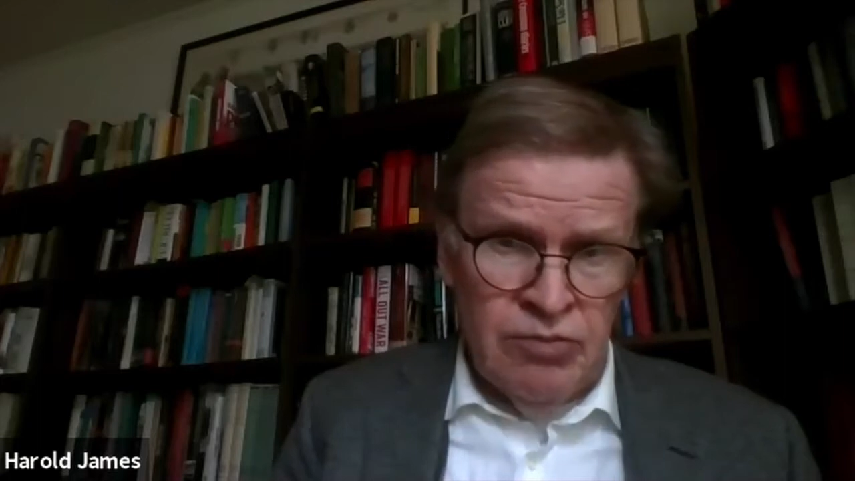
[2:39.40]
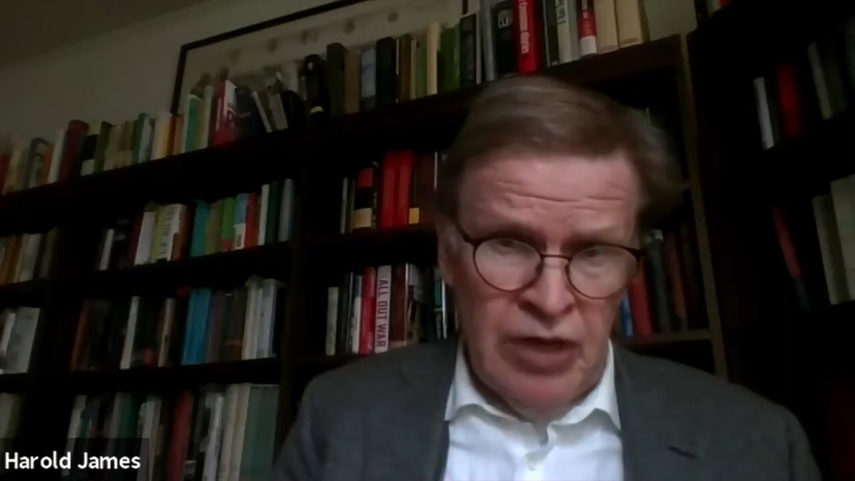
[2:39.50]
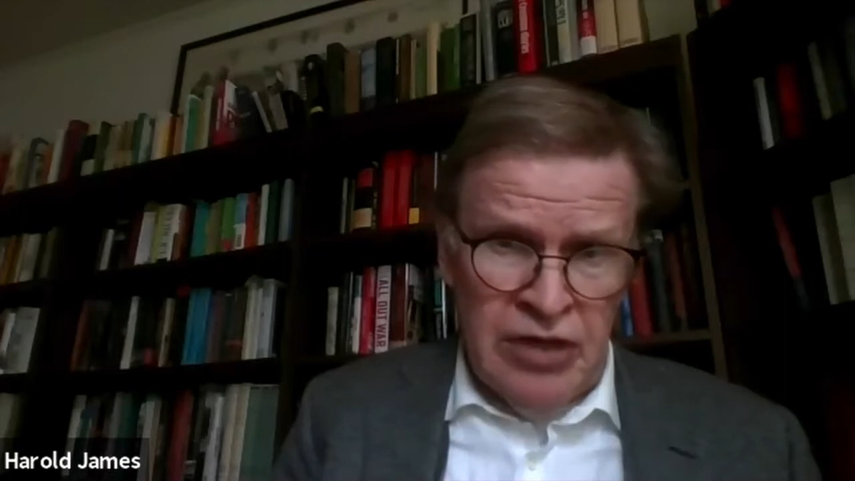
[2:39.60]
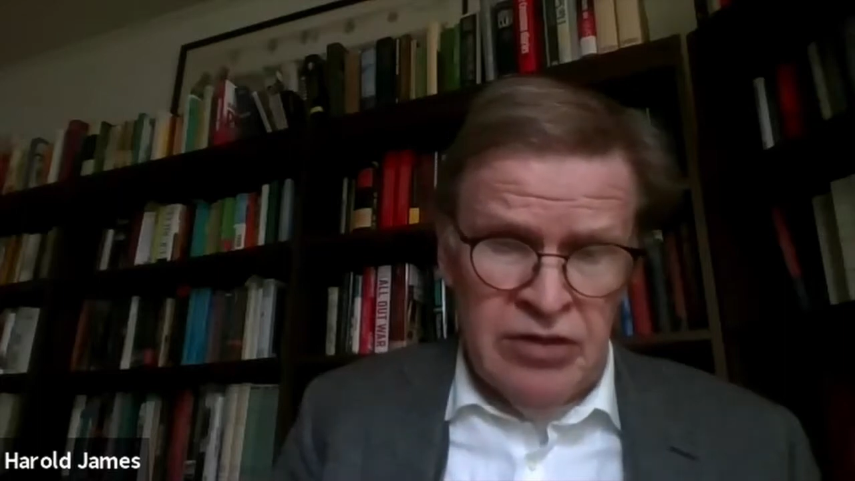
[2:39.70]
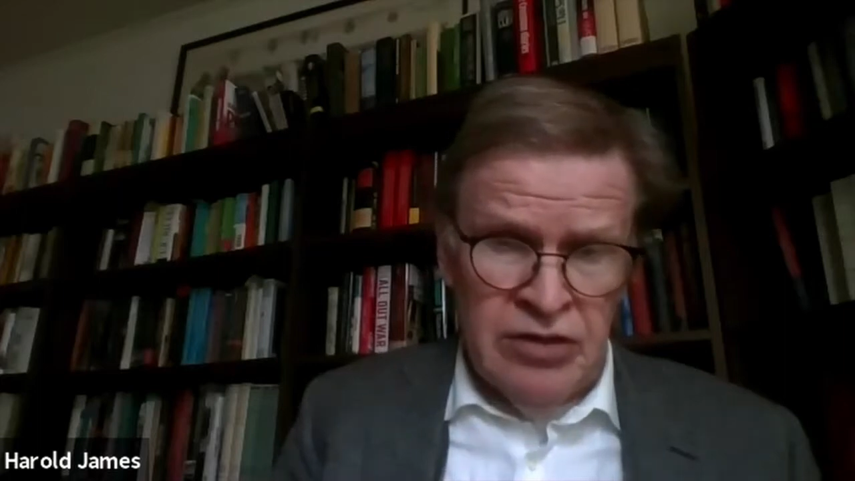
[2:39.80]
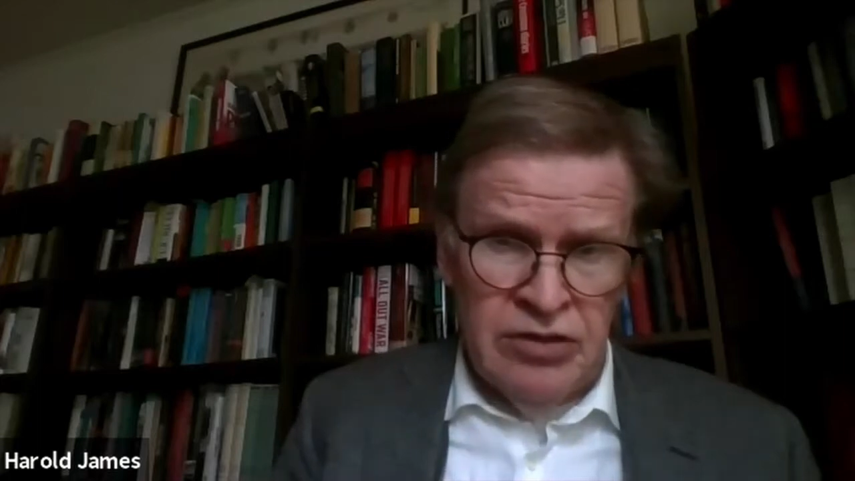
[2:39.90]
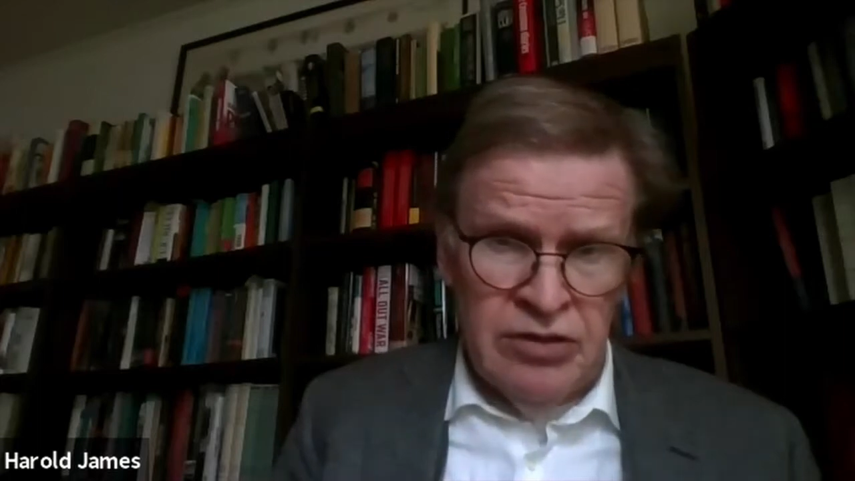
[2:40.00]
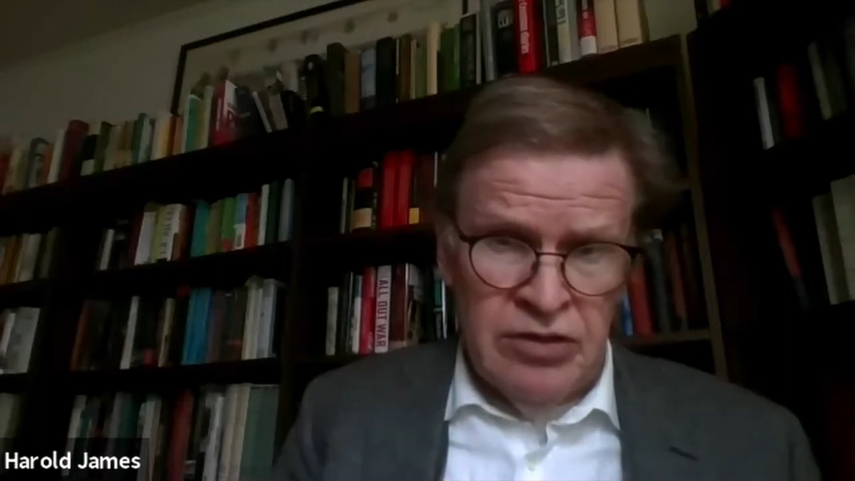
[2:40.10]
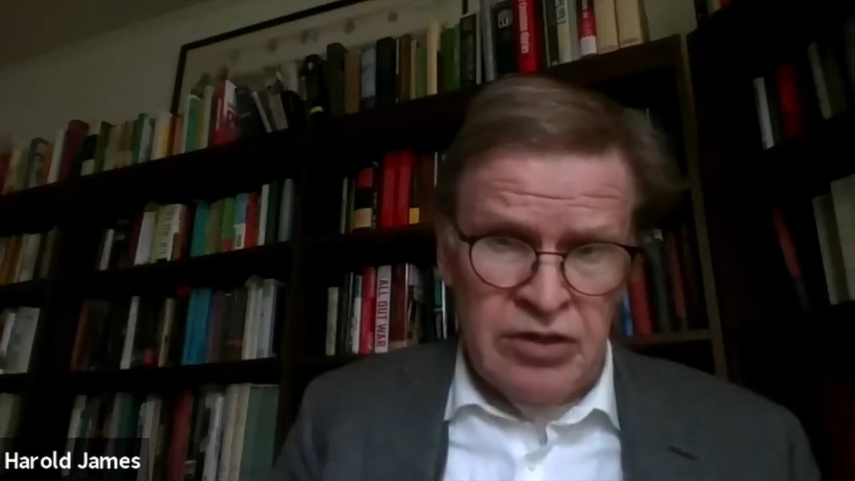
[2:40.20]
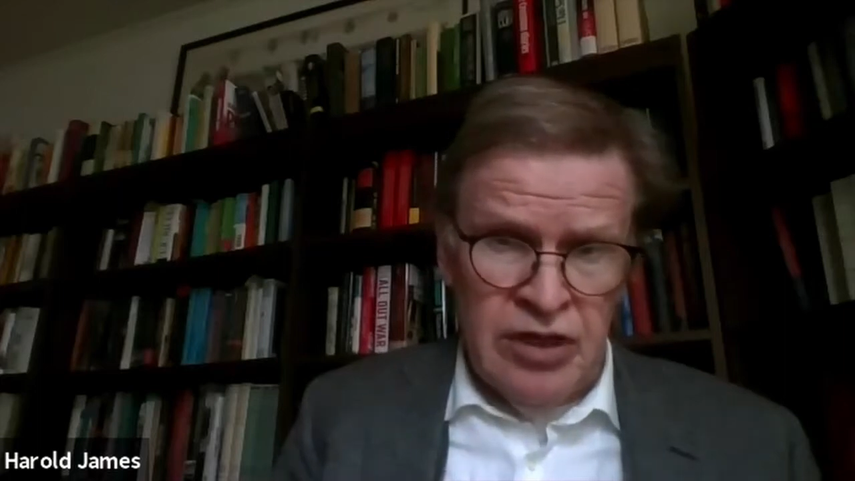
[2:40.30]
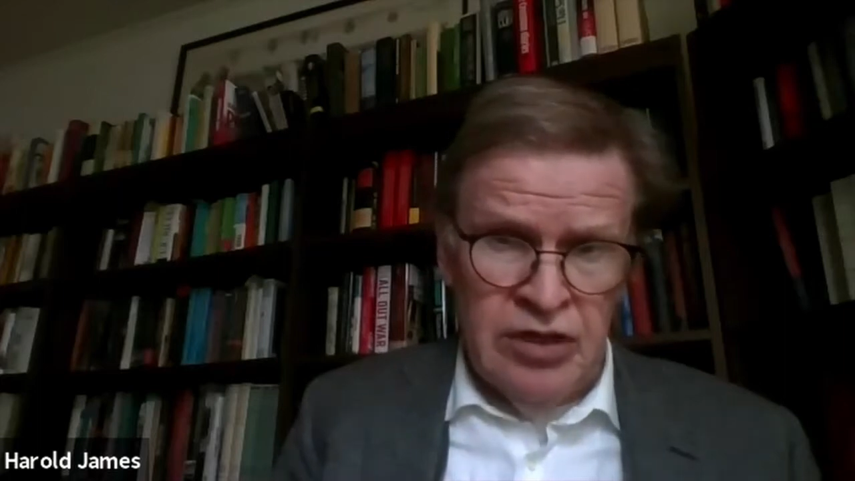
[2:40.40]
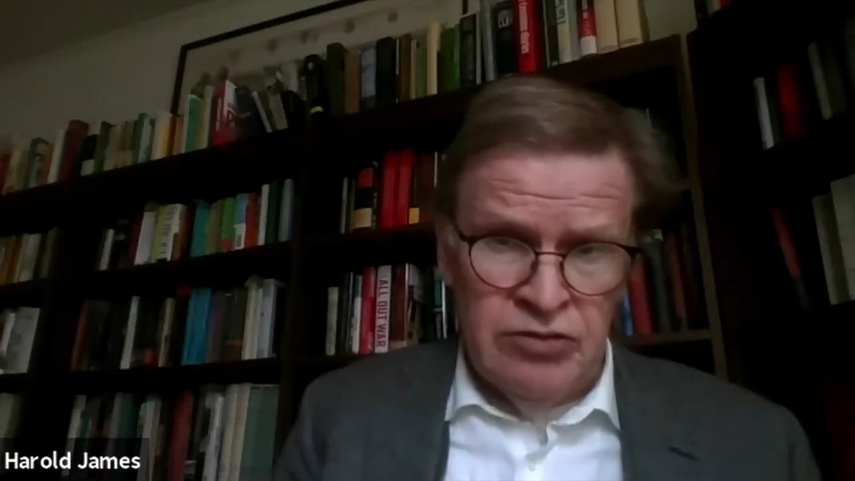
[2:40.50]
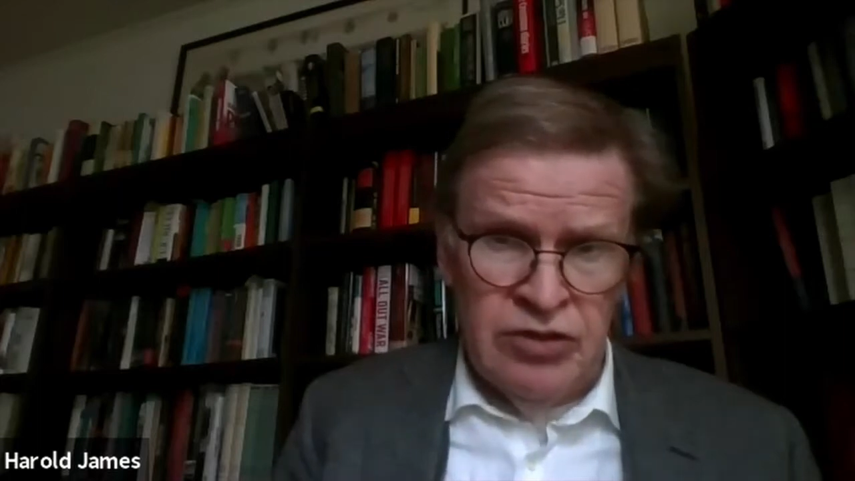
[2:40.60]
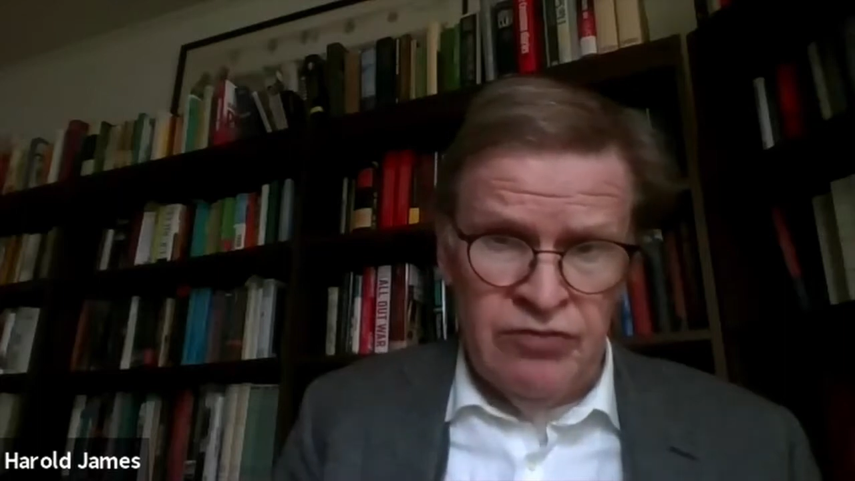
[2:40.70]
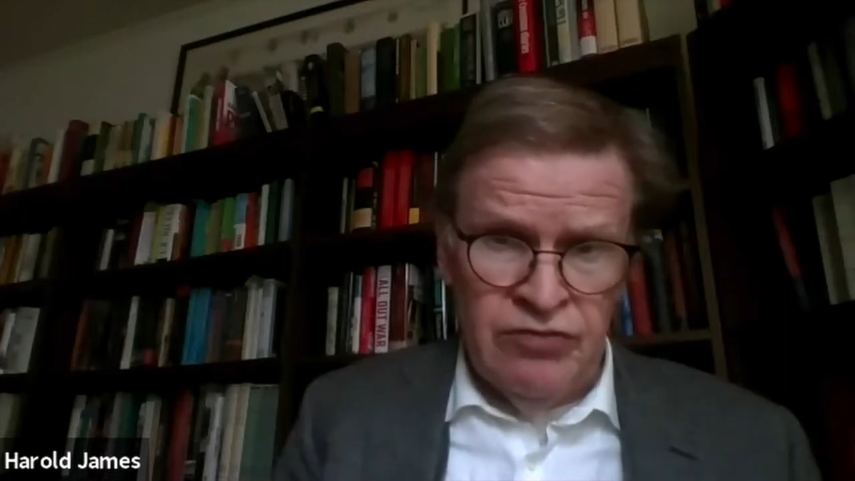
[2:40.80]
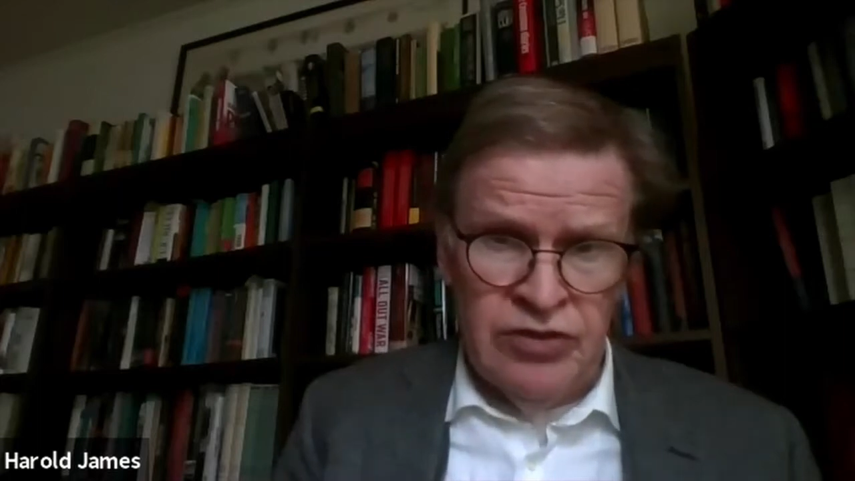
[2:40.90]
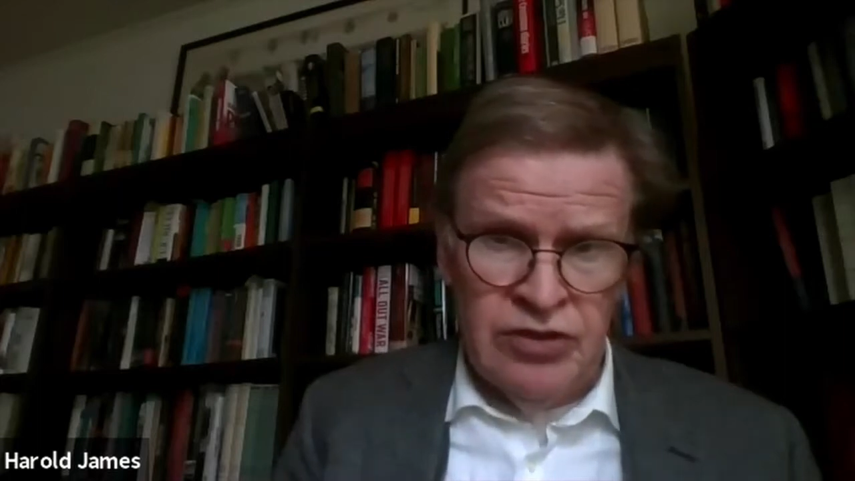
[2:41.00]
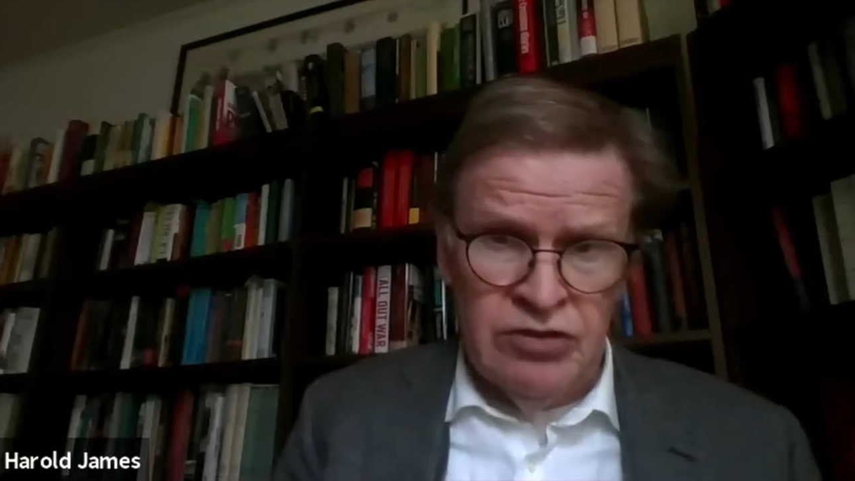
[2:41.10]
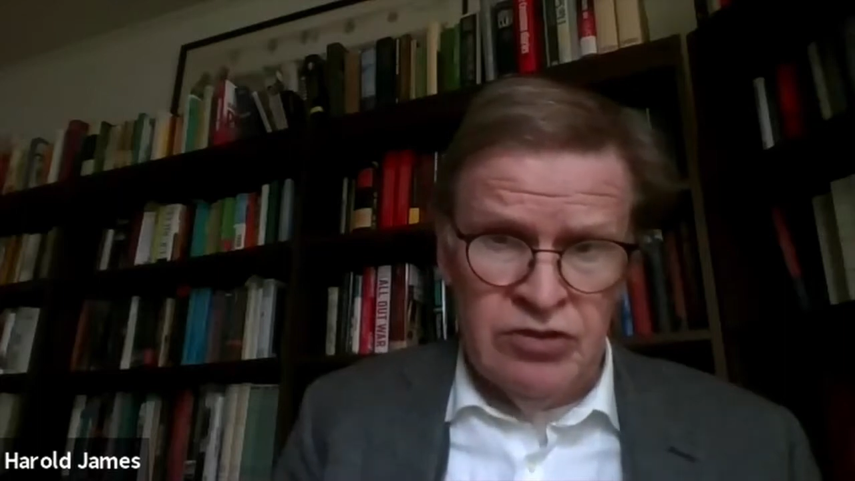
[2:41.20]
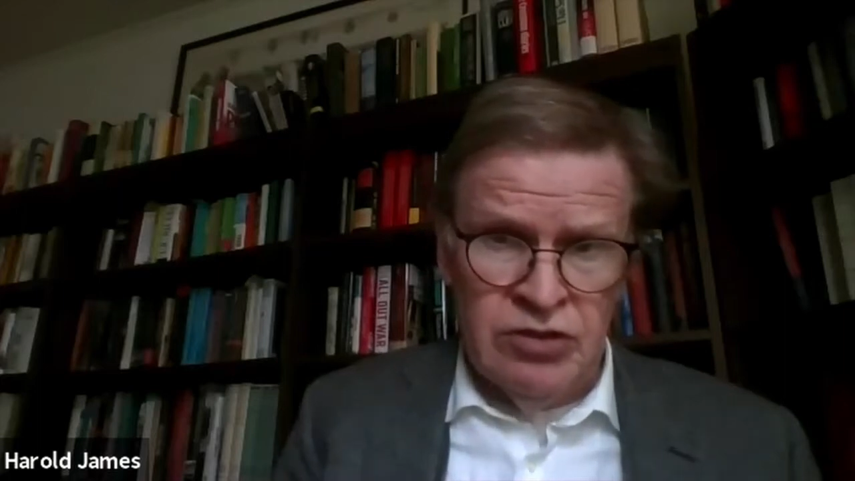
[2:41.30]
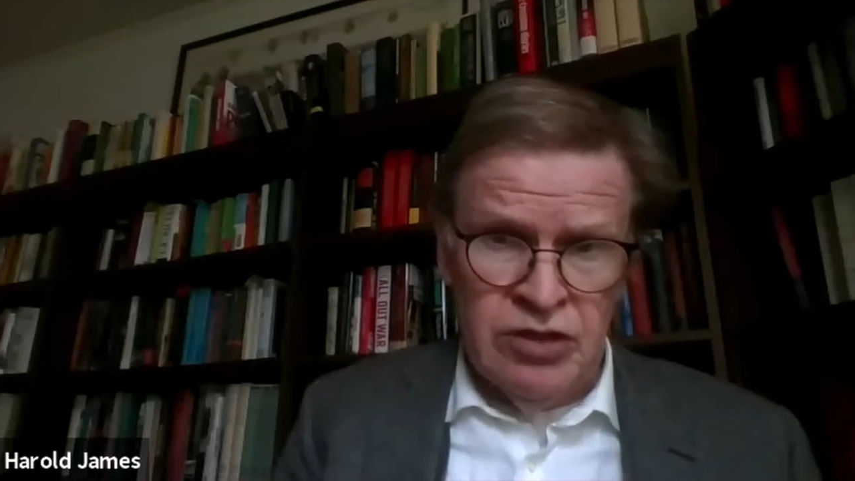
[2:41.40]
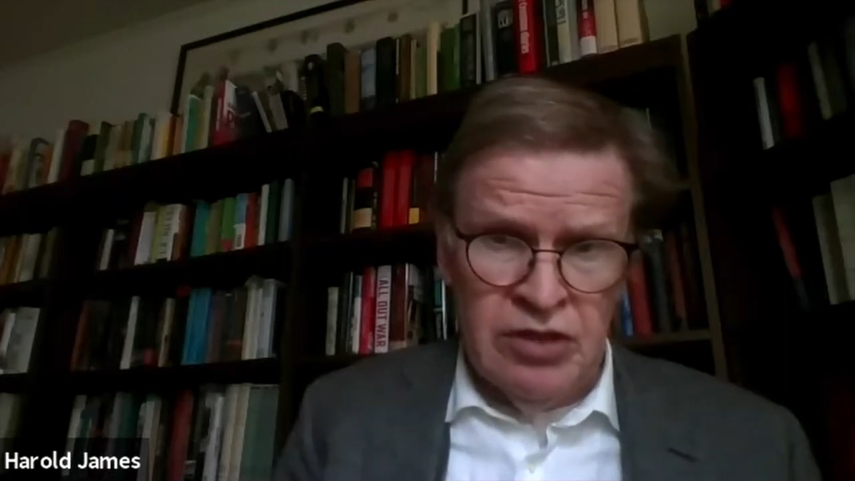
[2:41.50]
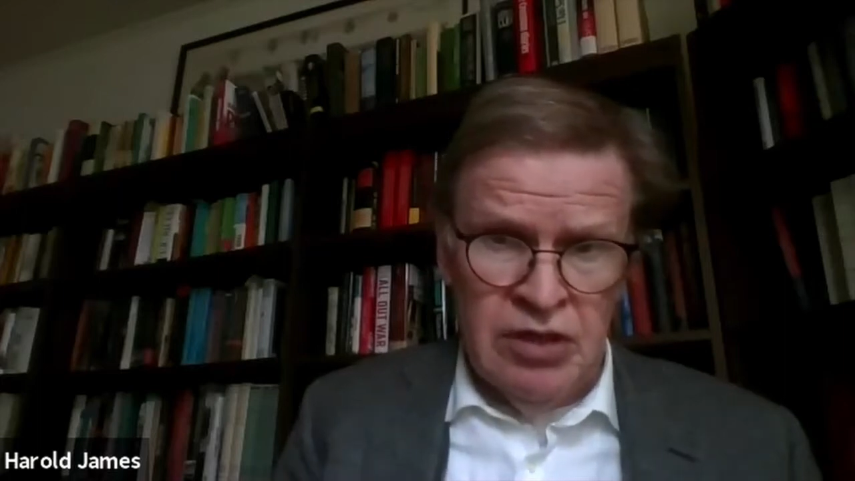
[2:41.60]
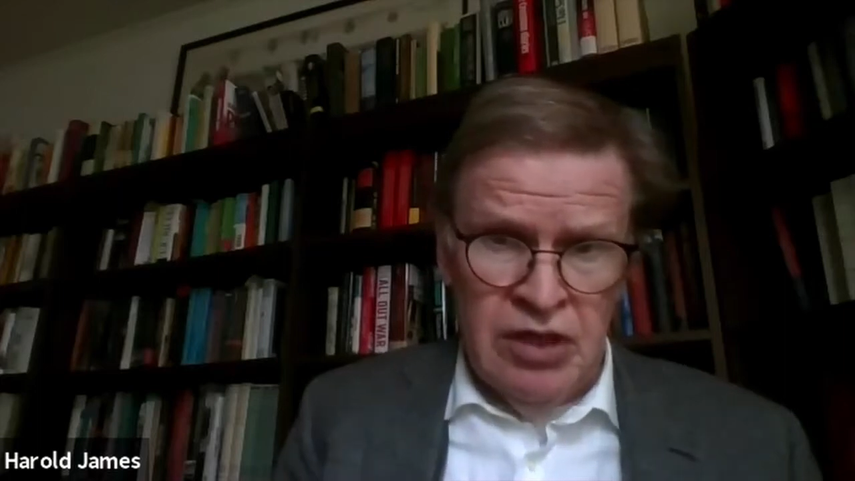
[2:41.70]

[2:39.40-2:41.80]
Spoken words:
By the early 21st century,